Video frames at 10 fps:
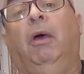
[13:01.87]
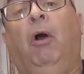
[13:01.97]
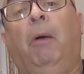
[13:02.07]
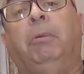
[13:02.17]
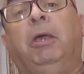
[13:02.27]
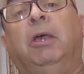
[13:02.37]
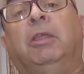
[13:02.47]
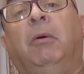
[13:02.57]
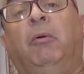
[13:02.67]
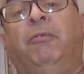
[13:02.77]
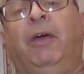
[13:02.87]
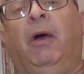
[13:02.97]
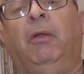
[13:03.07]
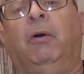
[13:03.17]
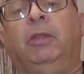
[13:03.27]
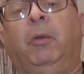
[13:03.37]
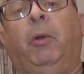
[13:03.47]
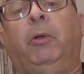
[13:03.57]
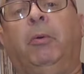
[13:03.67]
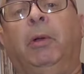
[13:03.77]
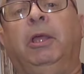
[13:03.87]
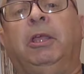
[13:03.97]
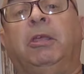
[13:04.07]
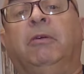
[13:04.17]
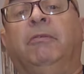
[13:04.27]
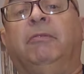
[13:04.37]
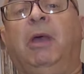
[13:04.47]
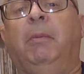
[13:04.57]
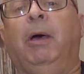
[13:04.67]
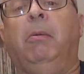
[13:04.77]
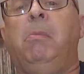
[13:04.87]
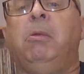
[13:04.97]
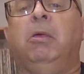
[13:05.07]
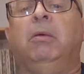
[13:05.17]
hype stickers that were found on the original releases of some albums.